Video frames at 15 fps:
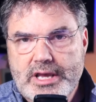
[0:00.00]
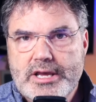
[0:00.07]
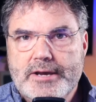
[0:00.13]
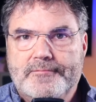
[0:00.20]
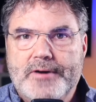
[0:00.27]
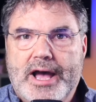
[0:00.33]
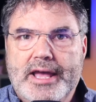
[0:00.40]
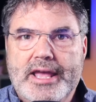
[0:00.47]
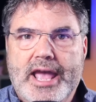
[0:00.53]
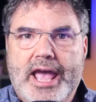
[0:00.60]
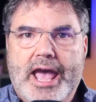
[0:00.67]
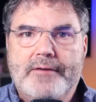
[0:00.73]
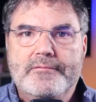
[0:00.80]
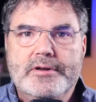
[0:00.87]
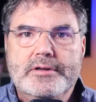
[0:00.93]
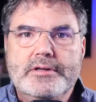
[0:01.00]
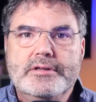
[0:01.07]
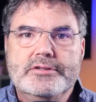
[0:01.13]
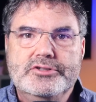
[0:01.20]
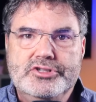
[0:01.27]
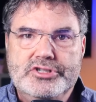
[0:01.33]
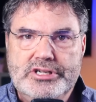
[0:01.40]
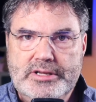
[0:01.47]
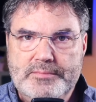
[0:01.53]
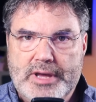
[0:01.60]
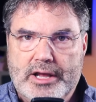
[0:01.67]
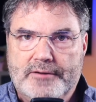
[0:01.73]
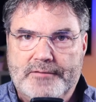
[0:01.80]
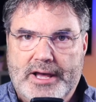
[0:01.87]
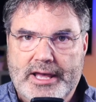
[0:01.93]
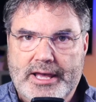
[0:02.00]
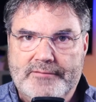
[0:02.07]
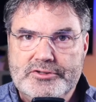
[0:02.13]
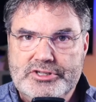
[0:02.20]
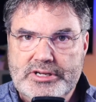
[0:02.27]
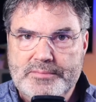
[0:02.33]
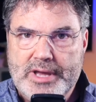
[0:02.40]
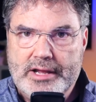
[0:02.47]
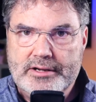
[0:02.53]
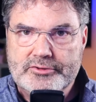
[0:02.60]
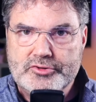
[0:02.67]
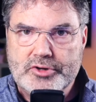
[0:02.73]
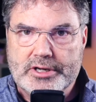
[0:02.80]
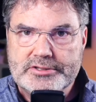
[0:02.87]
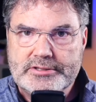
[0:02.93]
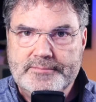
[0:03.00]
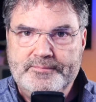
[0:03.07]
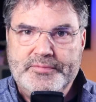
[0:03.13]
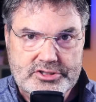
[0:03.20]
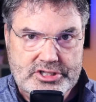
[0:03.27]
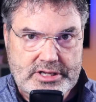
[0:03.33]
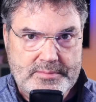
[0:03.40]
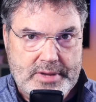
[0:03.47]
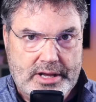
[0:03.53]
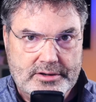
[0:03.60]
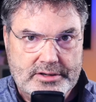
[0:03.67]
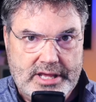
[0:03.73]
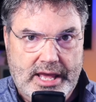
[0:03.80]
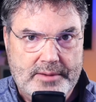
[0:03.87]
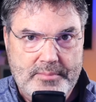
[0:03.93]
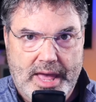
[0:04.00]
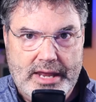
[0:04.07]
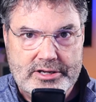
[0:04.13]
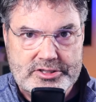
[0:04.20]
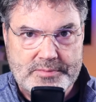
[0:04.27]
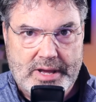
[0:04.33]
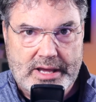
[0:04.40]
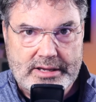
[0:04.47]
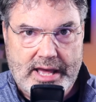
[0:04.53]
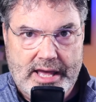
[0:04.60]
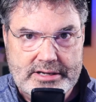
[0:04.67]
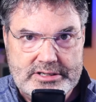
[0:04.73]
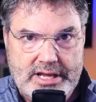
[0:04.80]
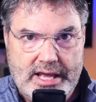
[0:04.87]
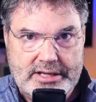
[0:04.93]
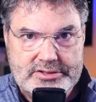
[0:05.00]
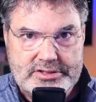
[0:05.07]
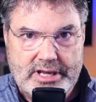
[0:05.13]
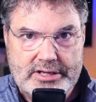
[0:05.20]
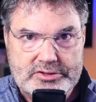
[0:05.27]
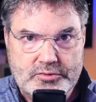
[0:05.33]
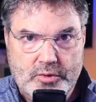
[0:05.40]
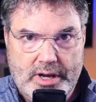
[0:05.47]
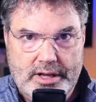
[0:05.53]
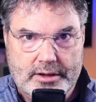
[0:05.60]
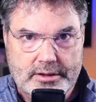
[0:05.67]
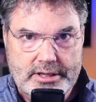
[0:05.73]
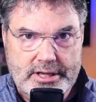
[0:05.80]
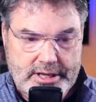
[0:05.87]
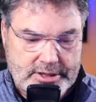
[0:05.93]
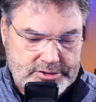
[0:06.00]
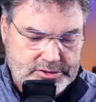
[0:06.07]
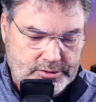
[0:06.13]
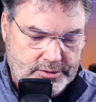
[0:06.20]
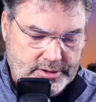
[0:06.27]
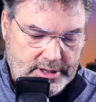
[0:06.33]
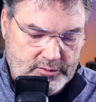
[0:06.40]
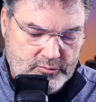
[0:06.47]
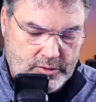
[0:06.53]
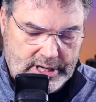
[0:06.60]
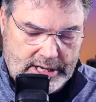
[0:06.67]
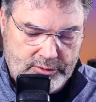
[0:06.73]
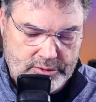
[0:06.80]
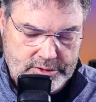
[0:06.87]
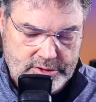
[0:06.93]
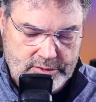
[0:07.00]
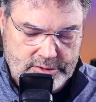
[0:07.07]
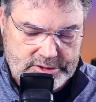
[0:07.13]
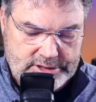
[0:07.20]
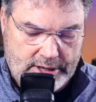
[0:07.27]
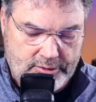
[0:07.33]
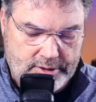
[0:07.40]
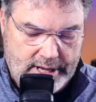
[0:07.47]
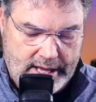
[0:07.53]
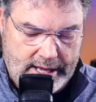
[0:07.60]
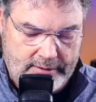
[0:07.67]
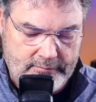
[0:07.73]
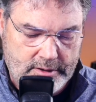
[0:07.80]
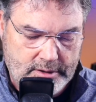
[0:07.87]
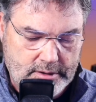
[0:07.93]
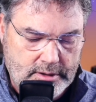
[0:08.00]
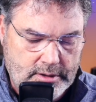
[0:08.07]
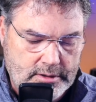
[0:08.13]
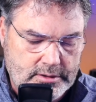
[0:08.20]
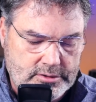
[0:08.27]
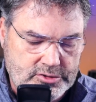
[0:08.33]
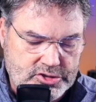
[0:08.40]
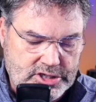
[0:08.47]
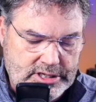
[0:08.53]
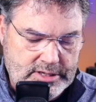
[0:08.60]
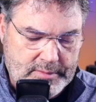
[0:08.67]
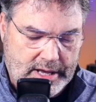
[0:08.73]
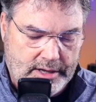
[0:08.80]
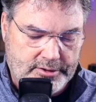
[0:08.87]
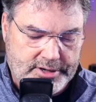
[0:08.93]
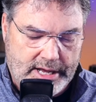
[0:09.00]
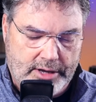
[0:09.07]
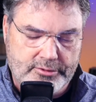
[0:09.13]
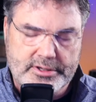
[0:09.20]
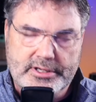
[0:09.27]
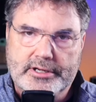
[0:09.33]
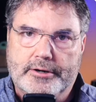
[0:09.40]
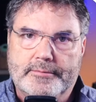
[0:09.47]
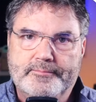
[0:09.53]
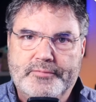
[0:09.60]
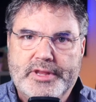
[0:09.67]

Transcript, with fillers: If I have Gmail, if I have a Gmail address, Gmail can manage my contacts as well. So then what I would do is I would have Gmail down here.